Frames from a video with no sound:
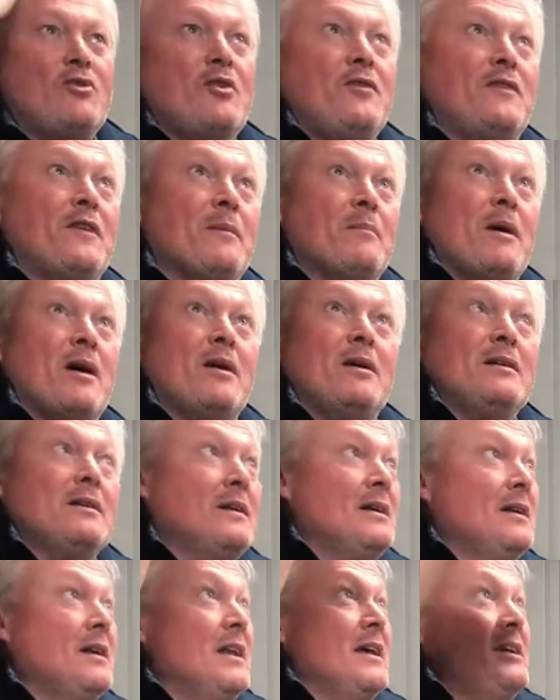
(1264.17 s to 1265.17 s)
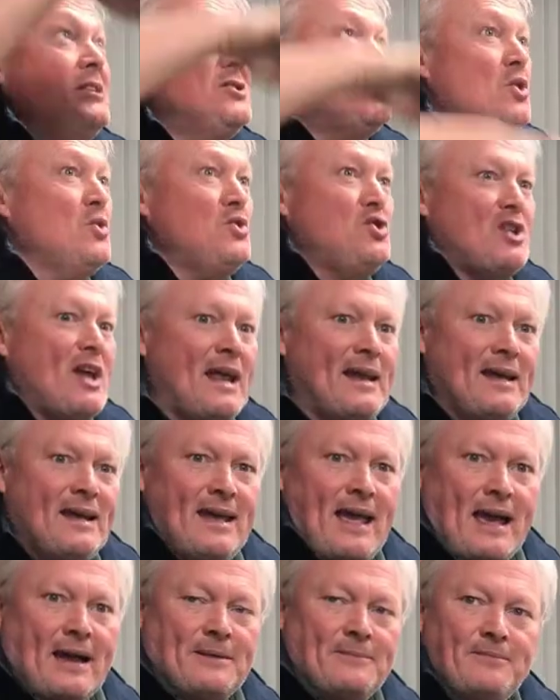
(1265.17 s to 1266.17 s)
roof of my lean-to shed
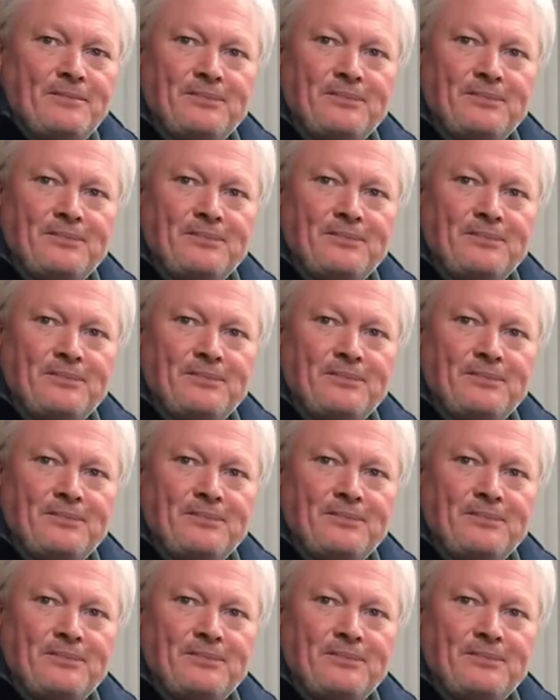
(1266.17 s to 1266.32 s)
here?